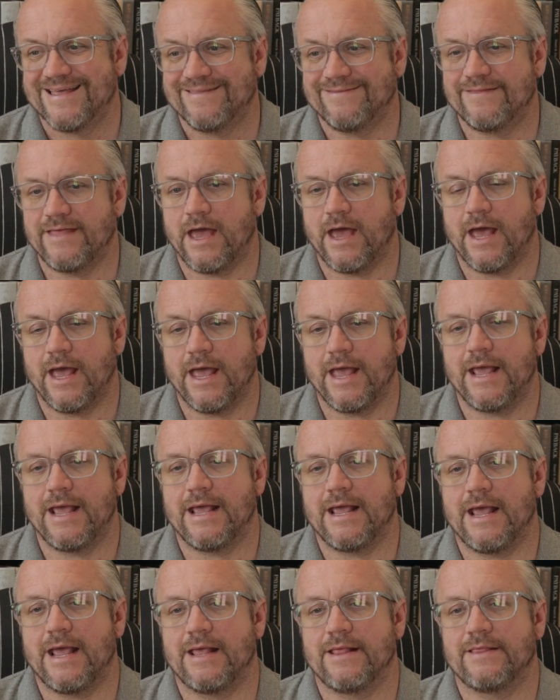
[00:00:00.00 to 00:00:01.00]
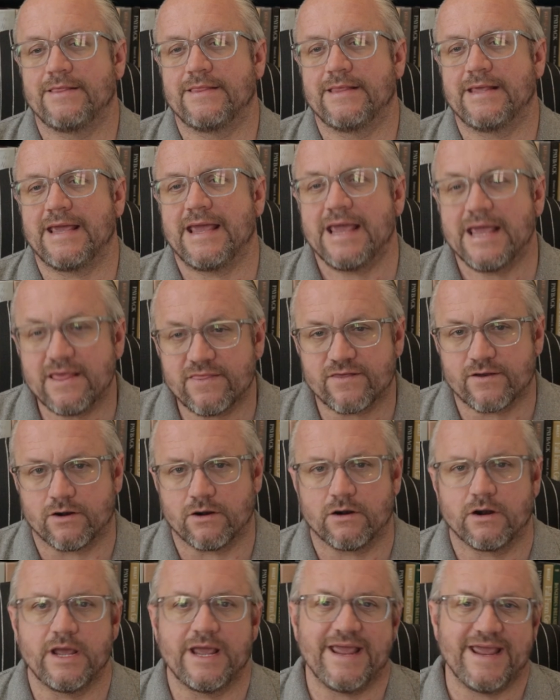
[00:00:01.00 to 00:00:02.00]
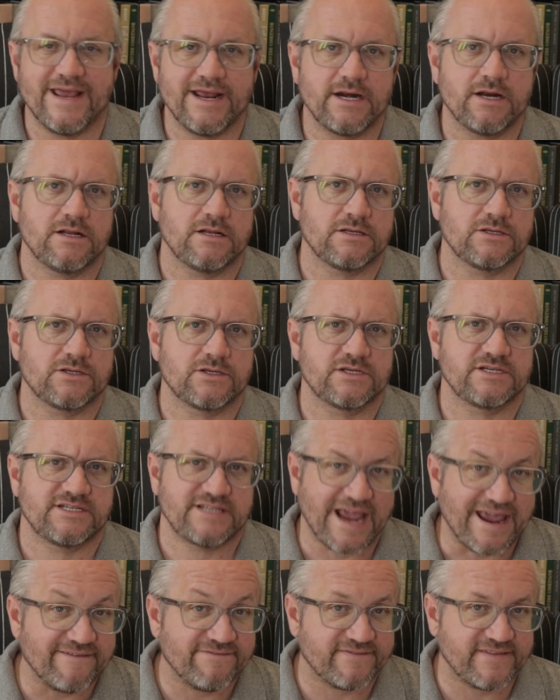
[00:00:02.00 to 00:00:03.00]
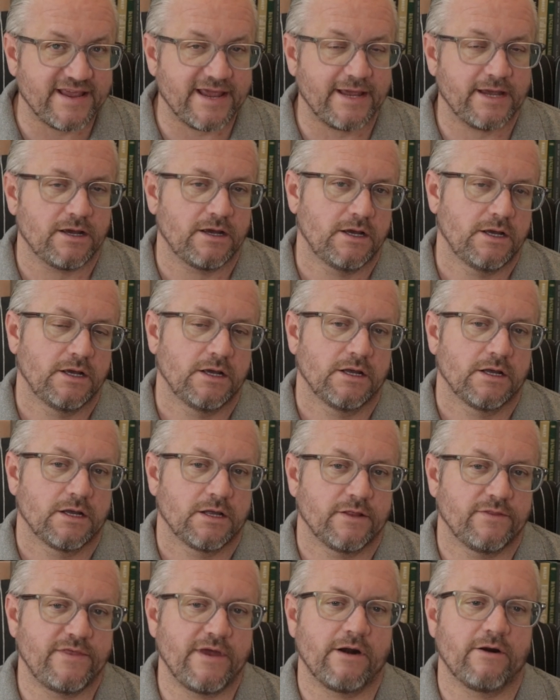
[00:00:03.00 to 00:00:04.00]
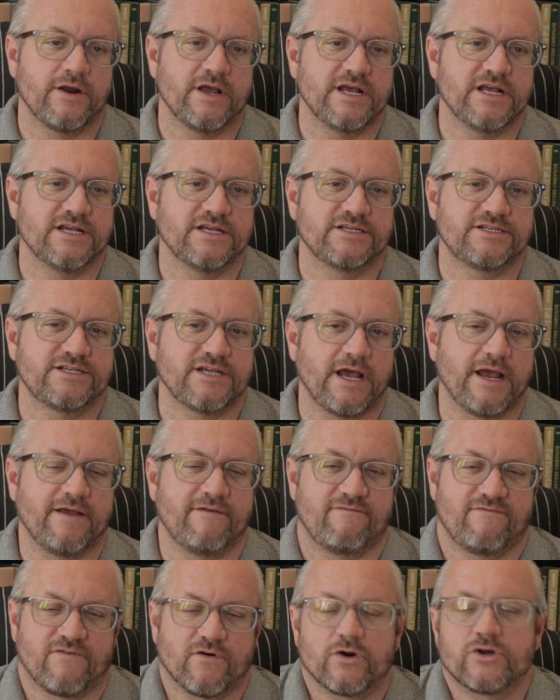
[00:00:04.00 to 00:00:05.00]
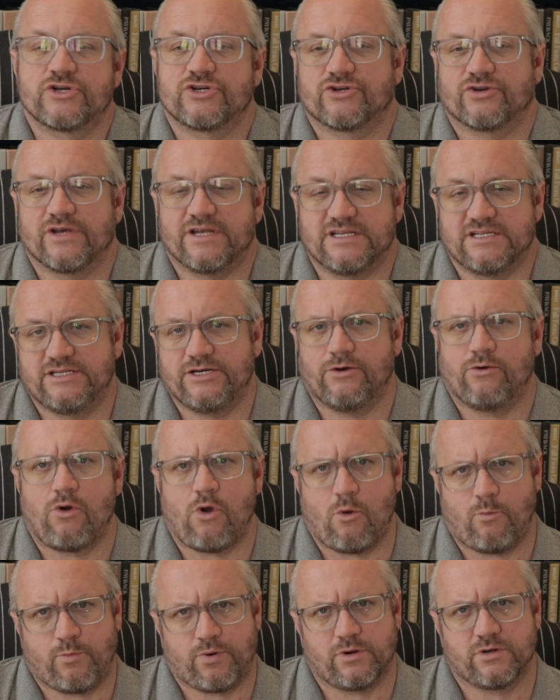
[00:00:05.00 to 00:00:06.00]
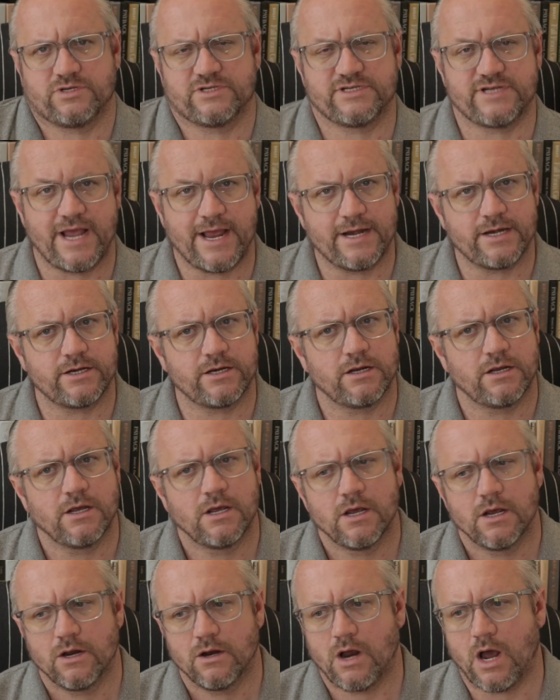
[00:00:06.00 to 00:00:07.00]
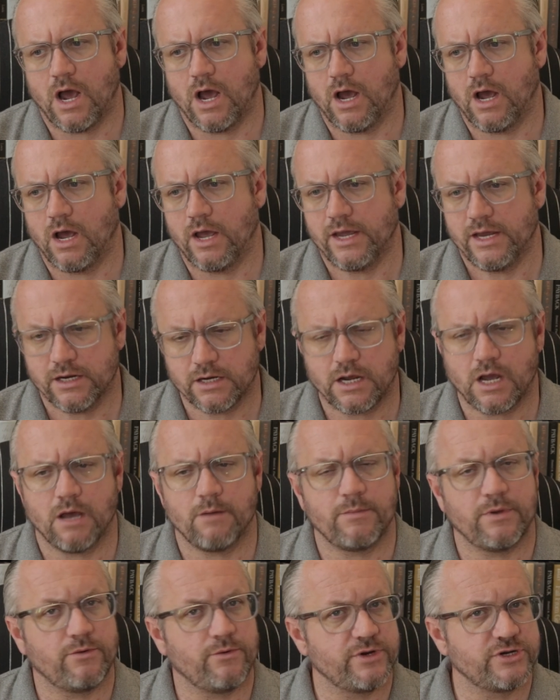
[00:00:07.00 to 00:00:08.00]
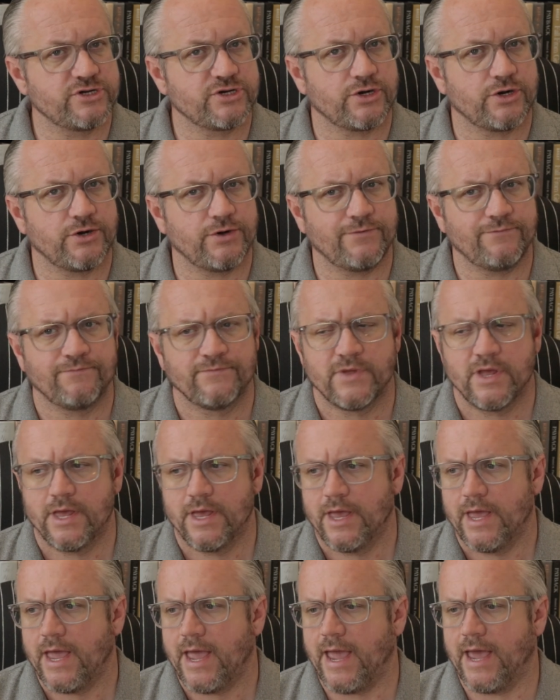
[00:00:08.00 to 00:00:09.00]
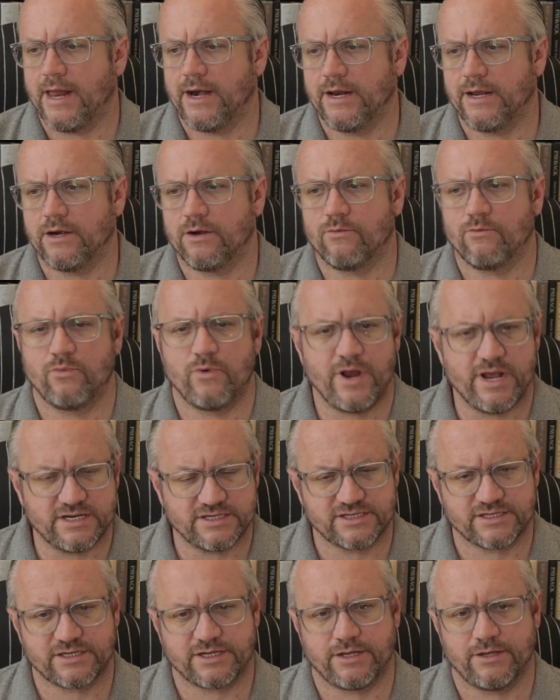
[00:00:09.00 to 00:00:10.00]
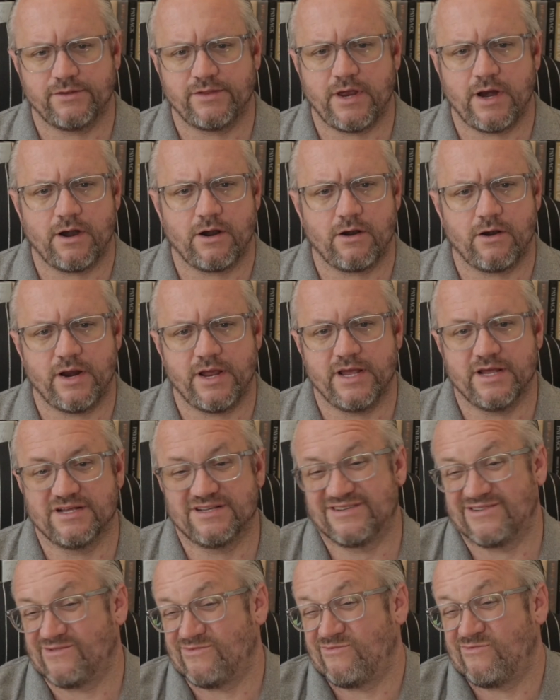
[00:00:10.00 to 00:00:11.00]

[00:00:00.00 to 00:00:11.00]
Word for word: That either in safety, there is a virtually 0% income and return, and in risk, there is a